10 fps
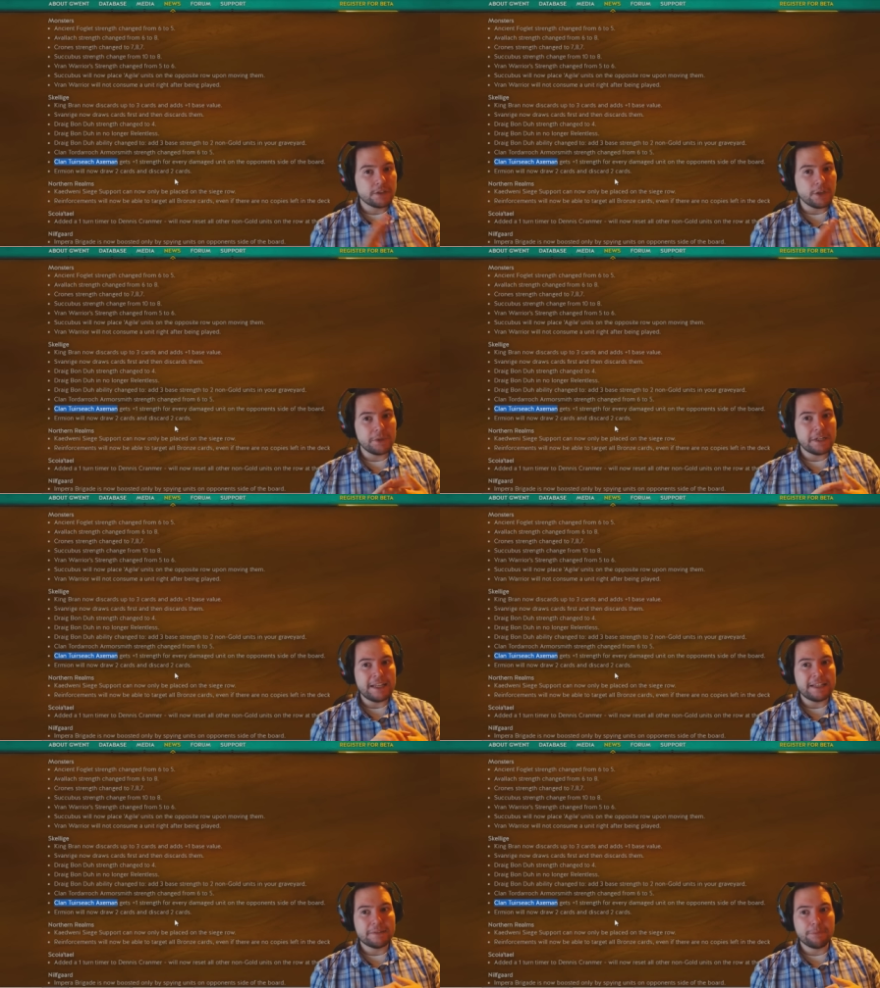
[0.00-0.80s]
So
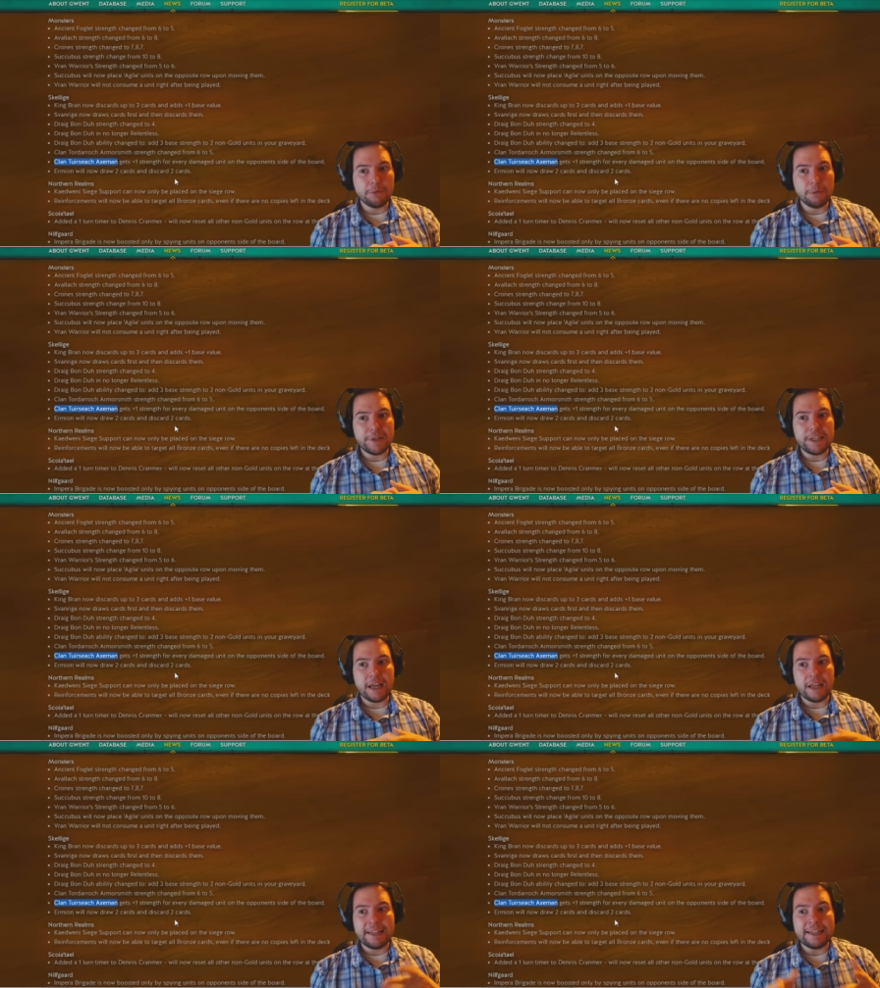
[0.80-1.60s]
it's probably
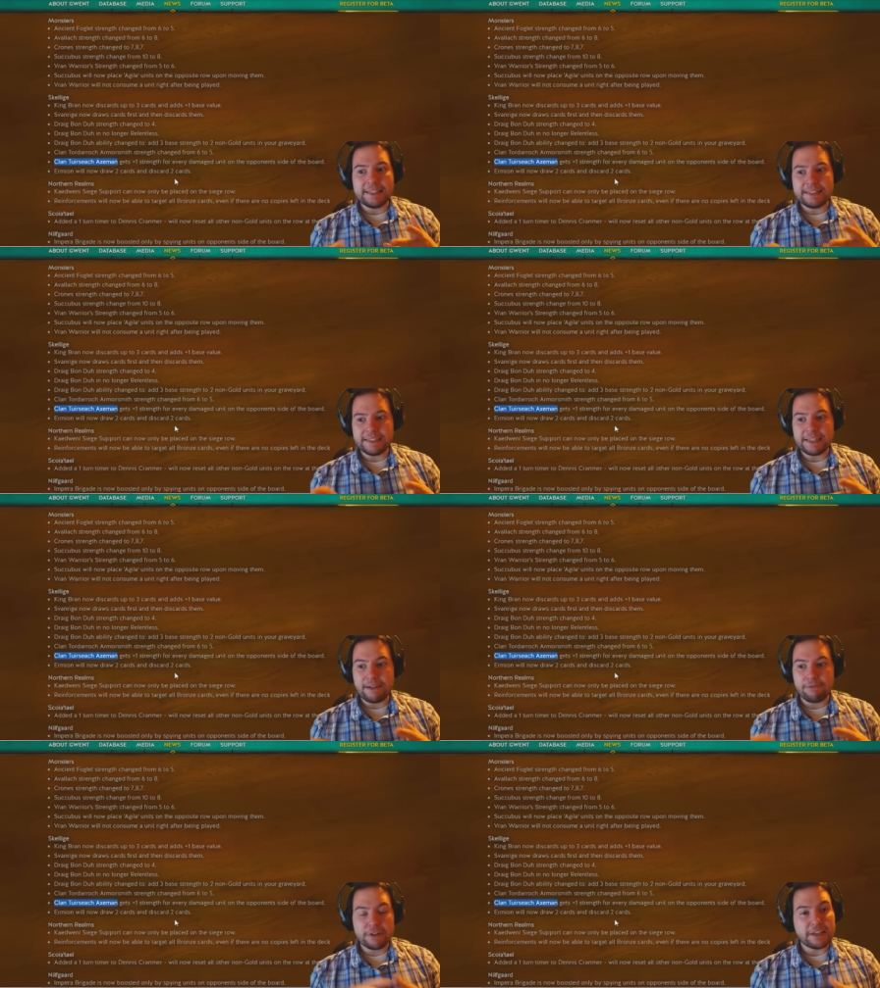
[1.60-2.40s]
a little easier to
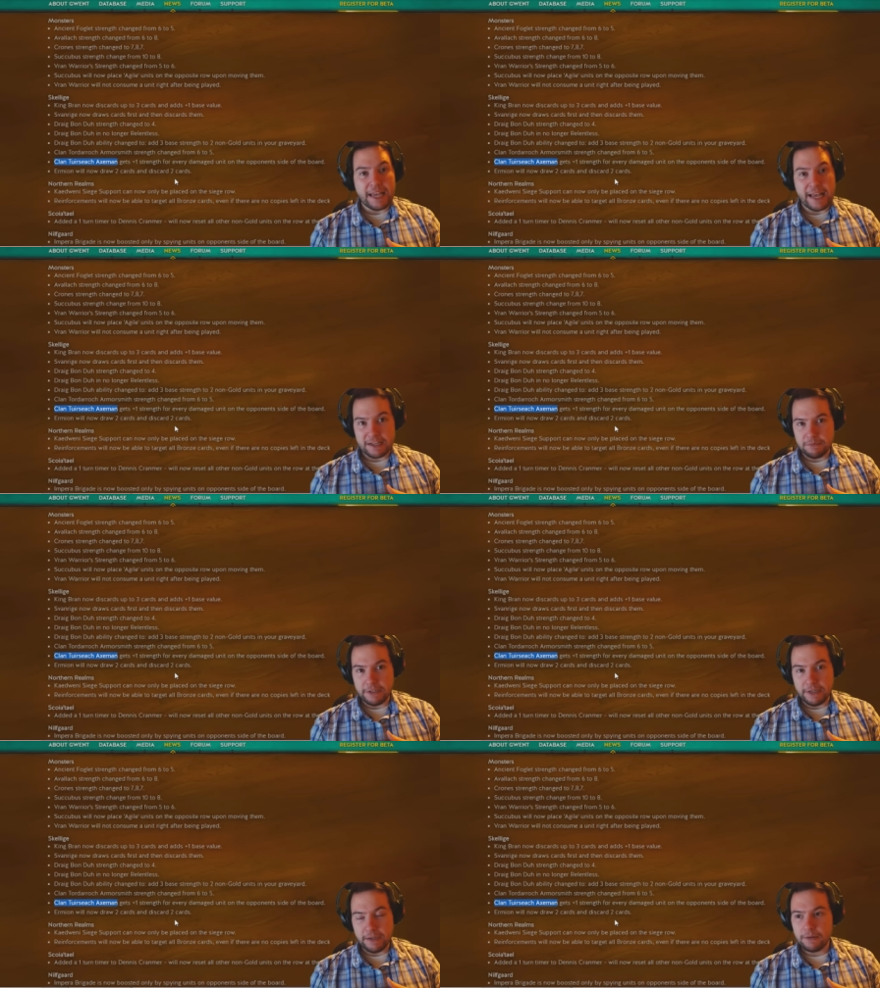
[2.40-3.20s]
get rid of the Axeman
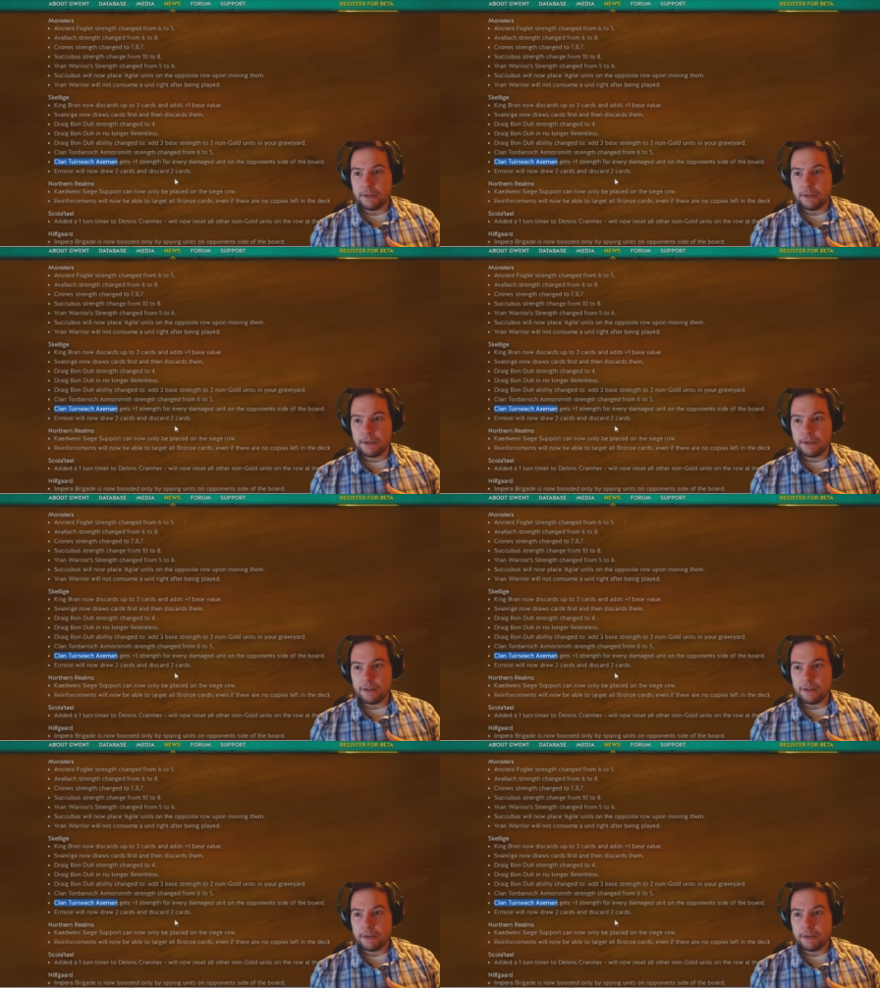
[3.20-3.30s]
now.